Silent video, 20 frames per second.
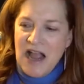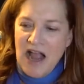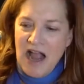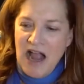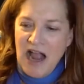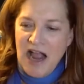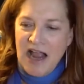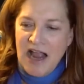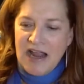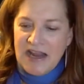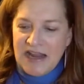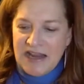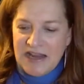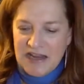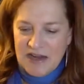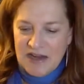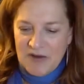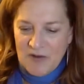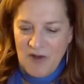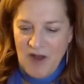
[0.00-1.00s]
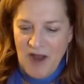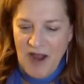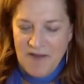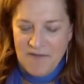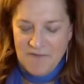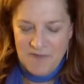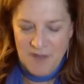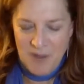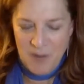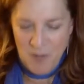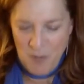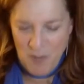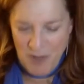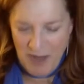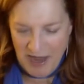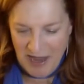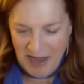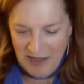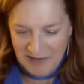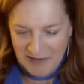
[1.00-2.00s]
I felt
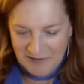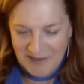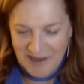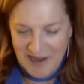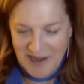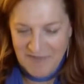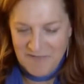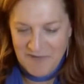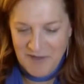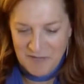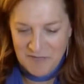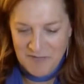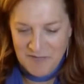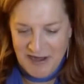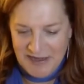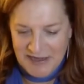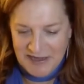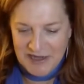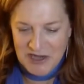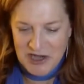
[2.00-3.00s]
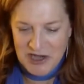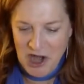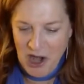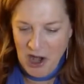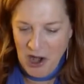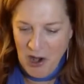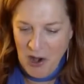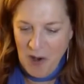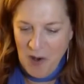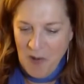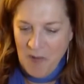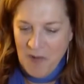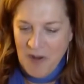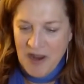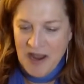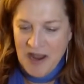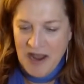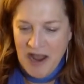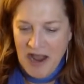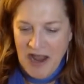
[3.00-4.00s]
well. I felt ready to go.
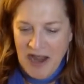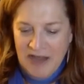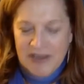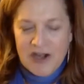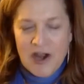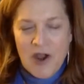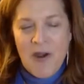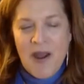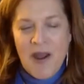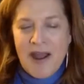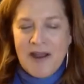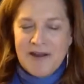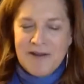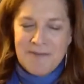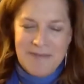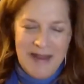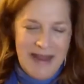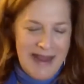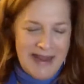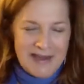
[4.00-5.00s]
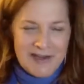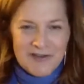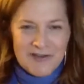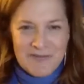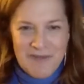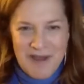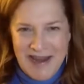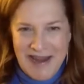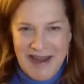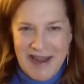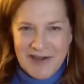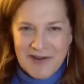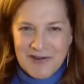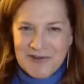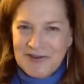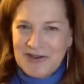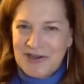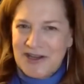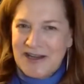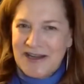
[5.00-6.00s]
I know how to manage my
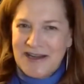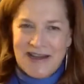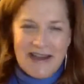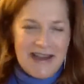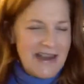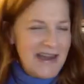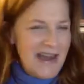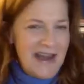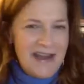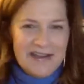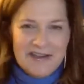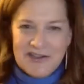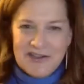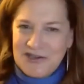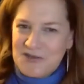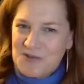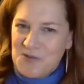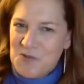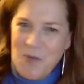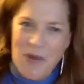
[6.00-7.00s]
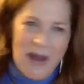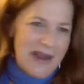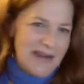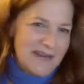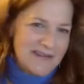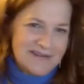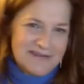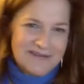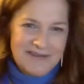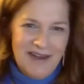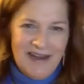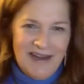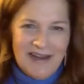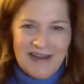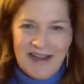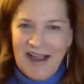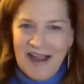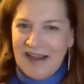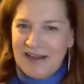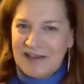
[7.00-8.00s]
energy, and I just went,
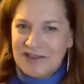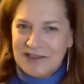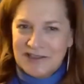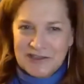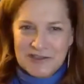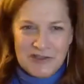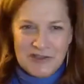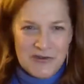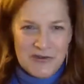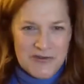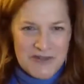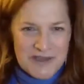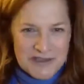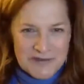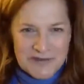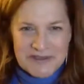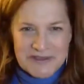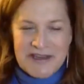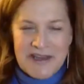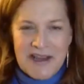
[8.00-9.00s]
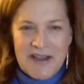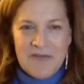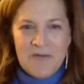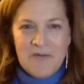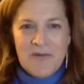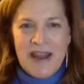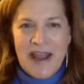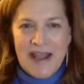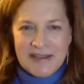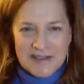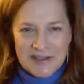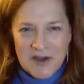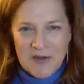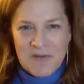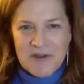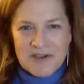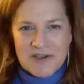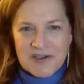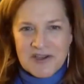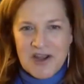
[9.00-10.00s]
right? I just knew this was it. We had so
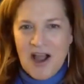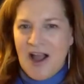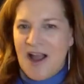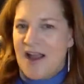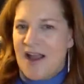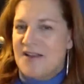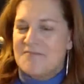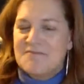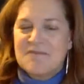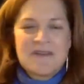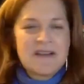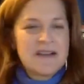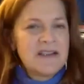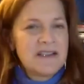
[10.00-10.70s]
much time,